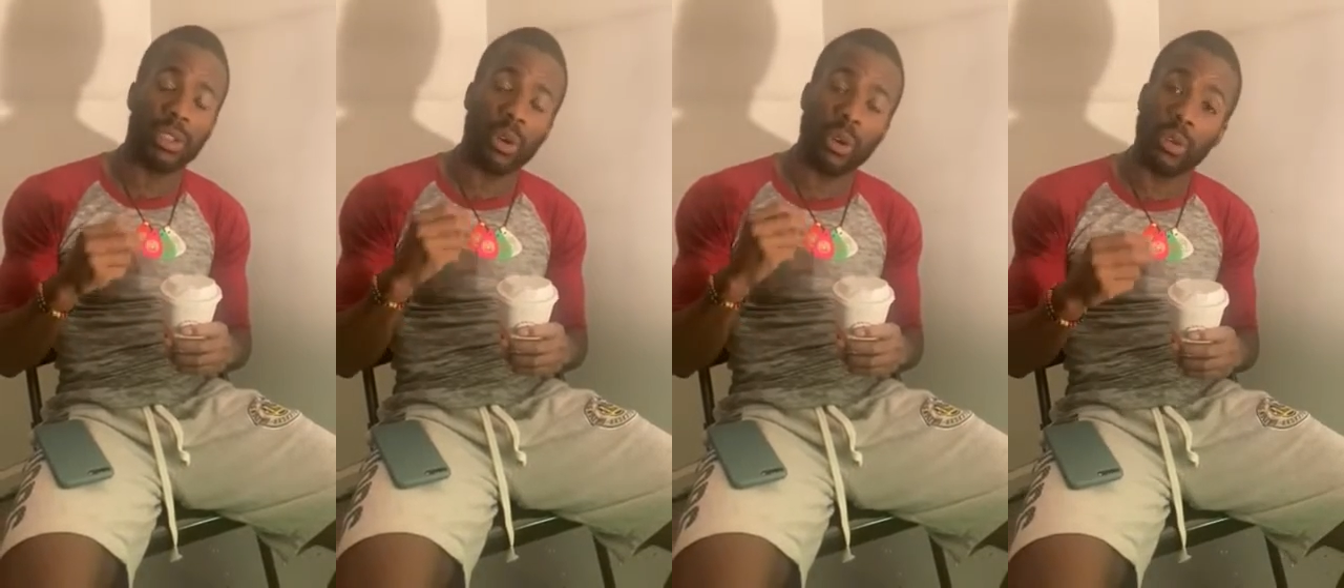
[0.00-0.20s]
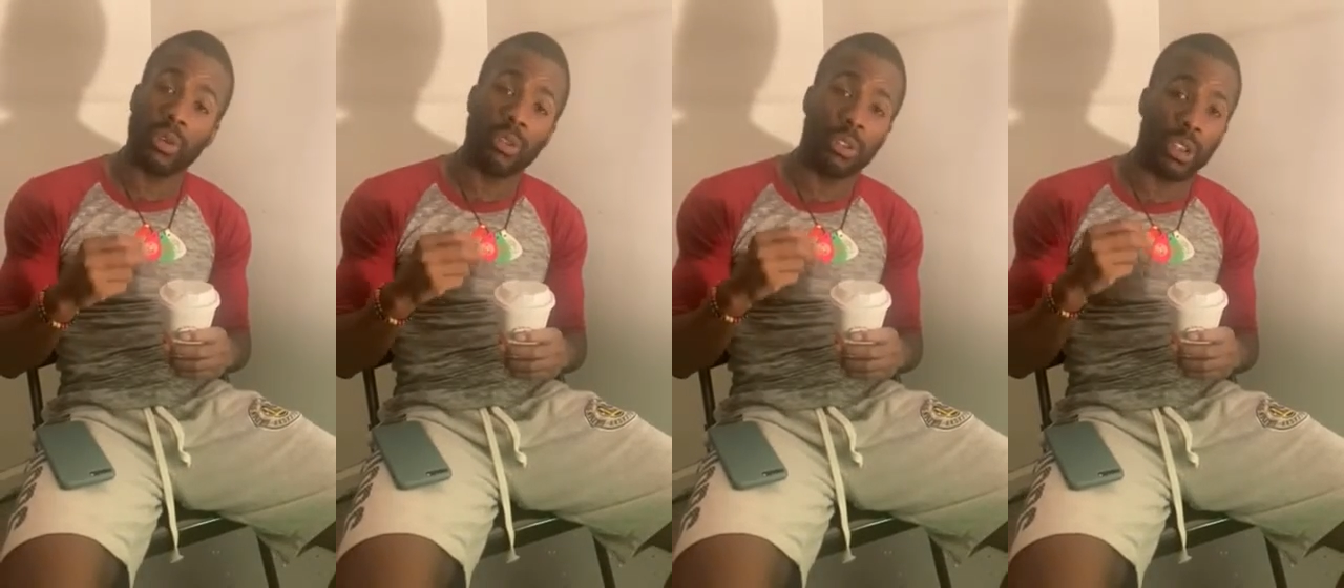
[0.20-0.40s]

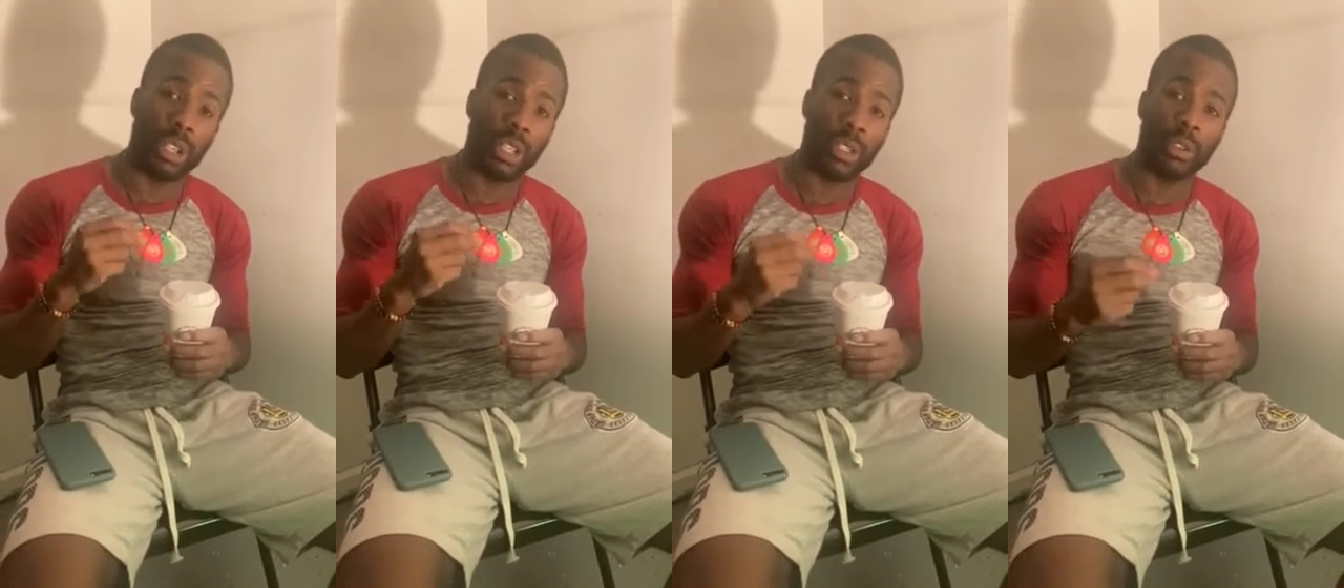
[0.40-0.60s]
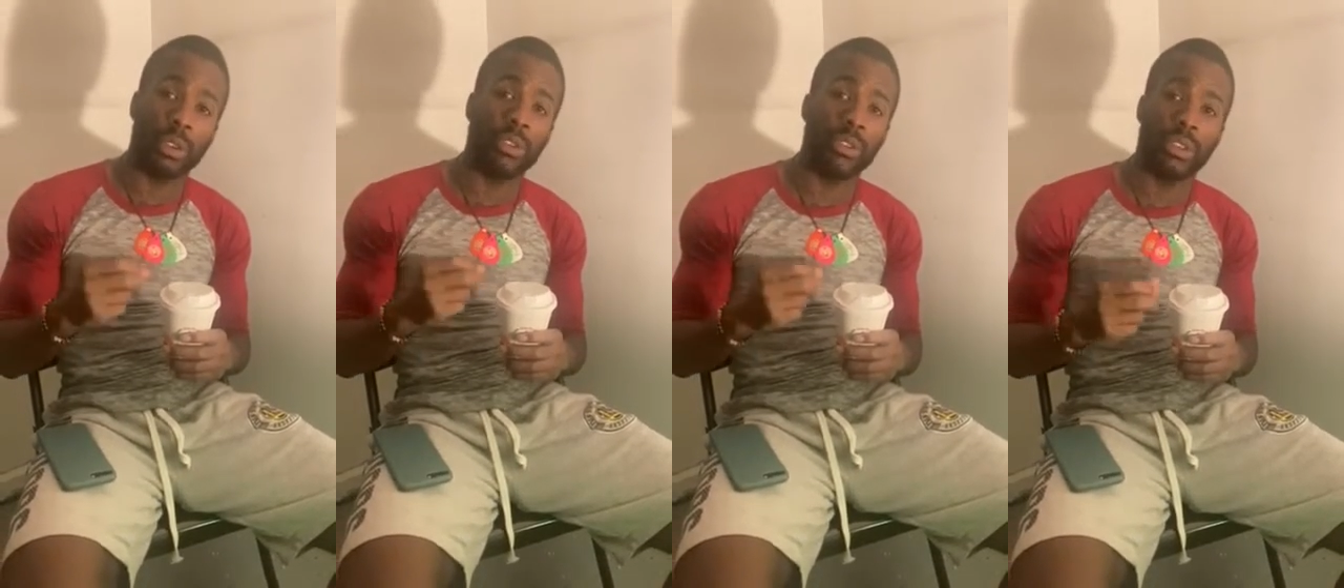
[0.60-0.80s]
over
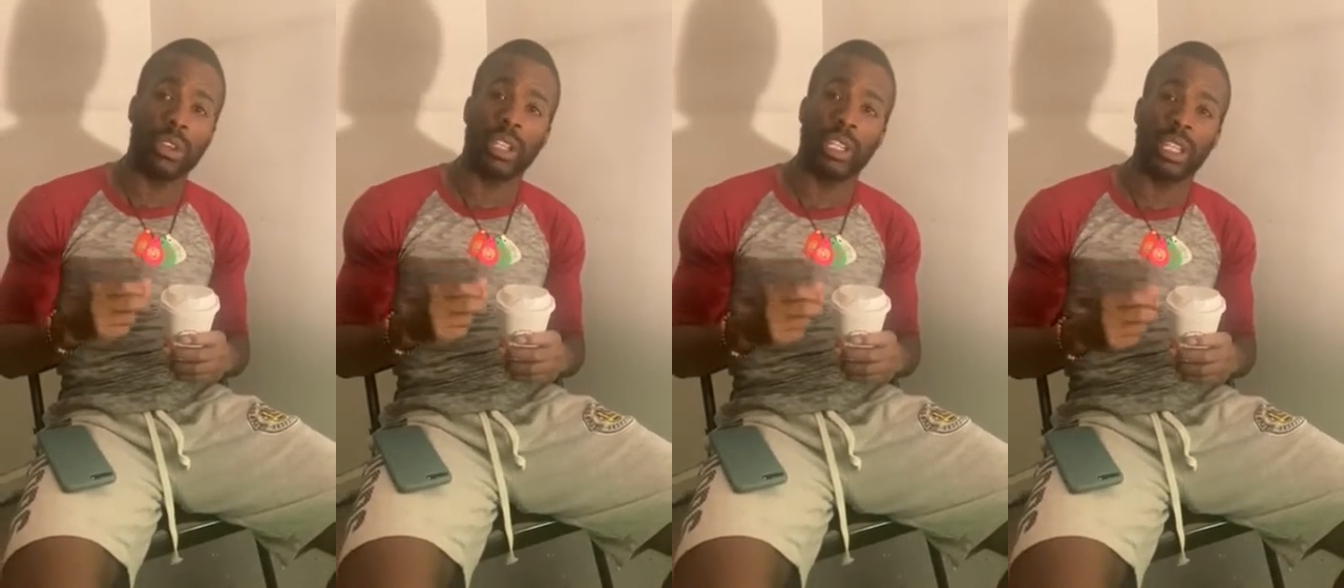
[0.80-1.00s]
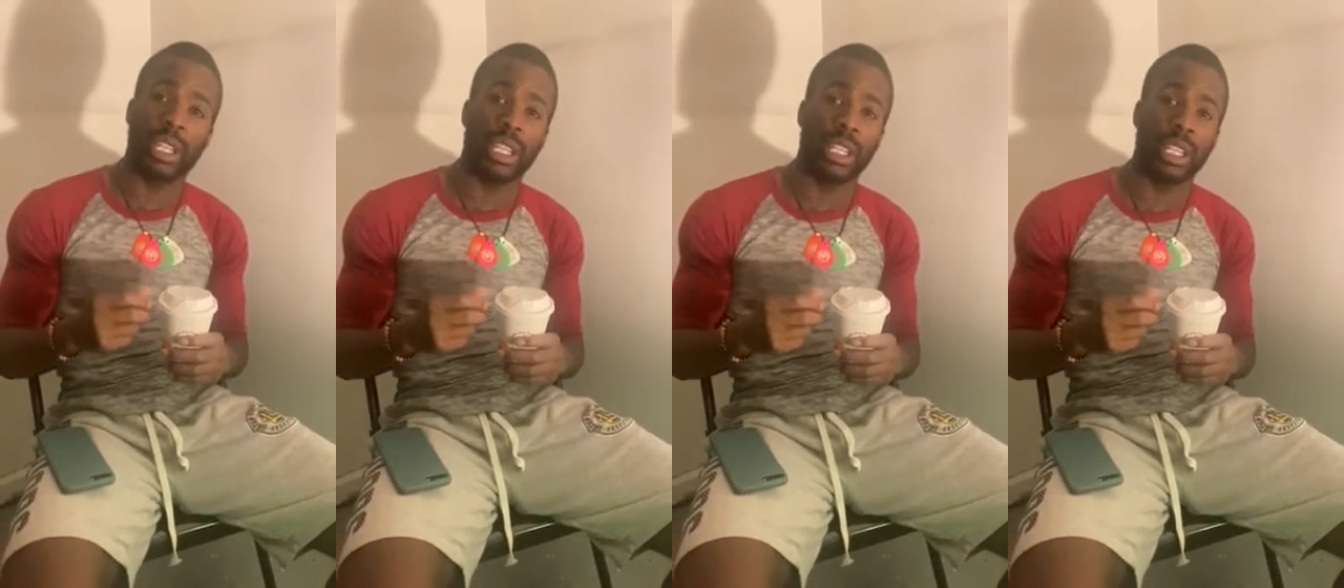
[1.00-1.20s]
and over
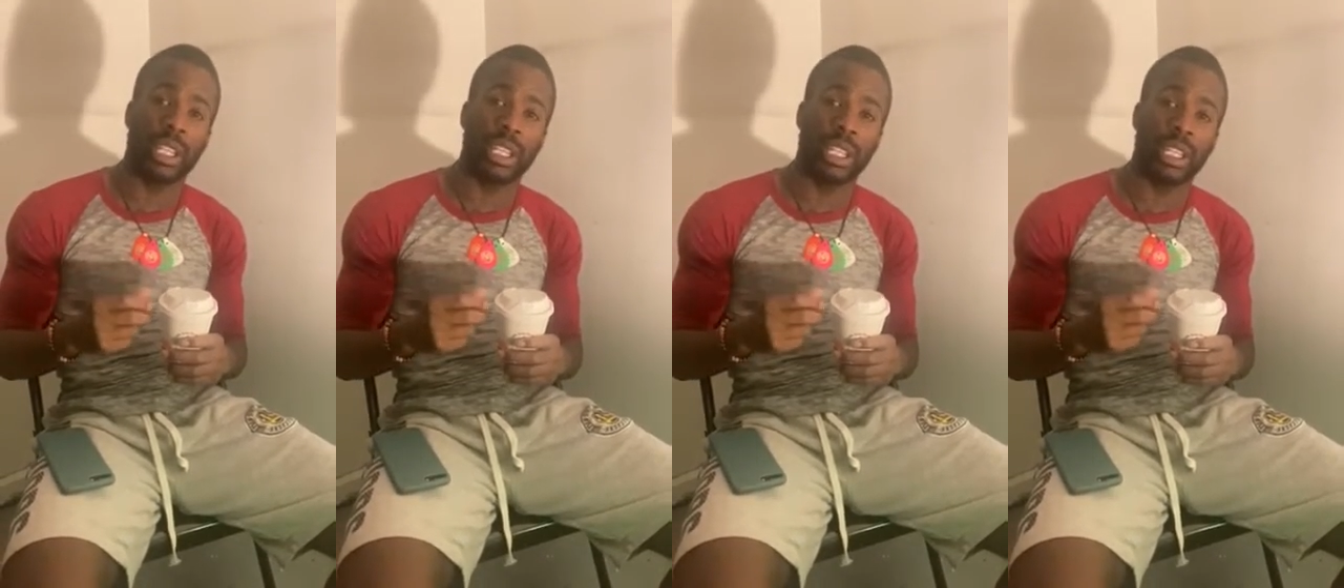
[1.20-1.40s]
again.